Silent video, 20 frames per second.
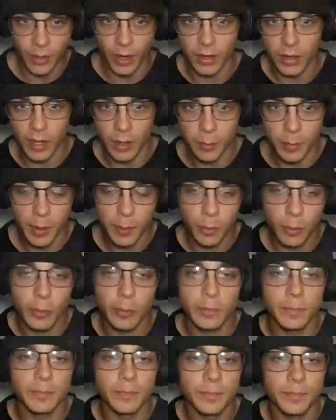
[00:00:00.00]
I'd let people.
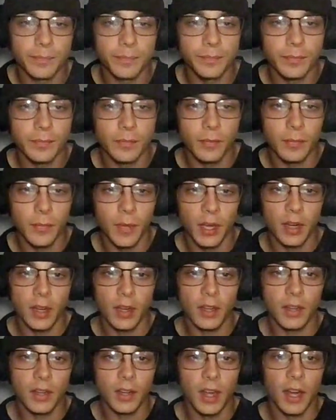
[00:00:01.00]
But,
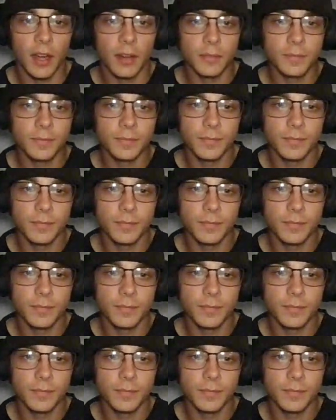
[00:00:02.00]
nah.